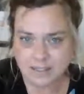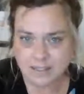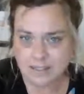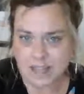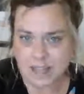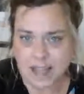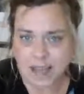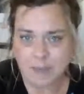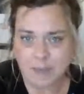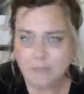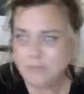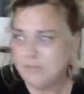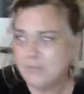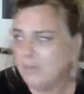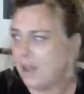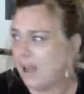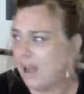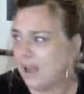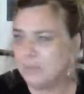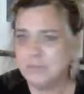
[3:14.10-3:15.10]

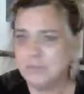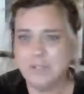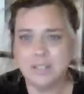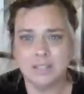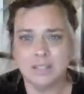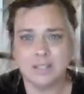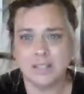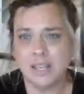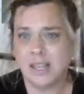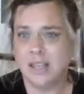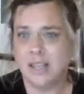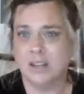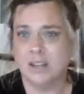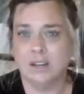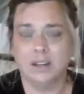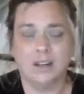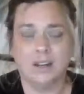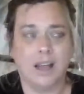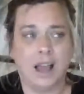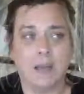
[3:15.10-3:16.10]
I'm just
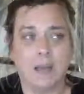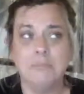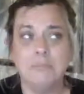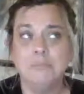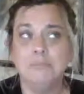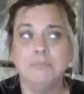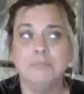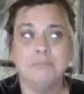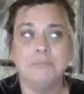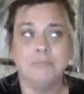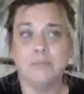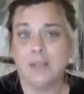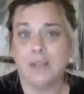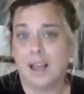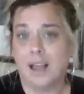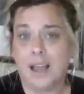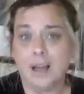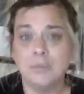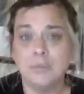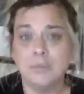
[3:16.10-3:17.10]
here.
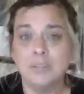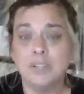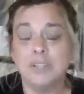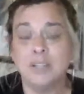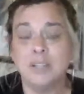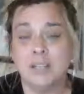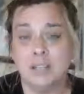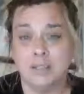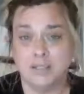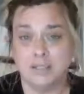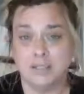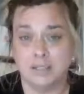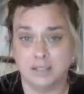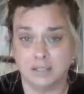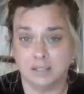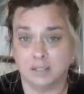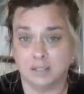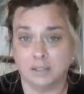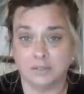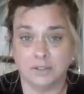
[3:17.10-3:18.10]
I'm just here to
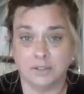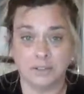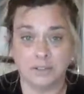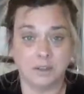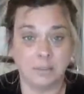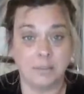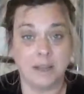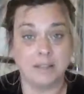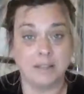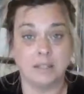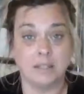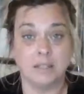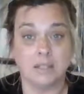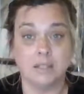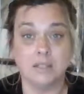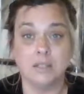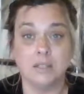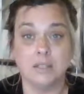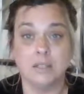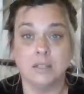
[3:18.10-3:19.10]
deliver the
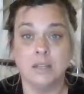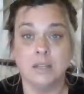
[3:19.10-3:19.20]
message.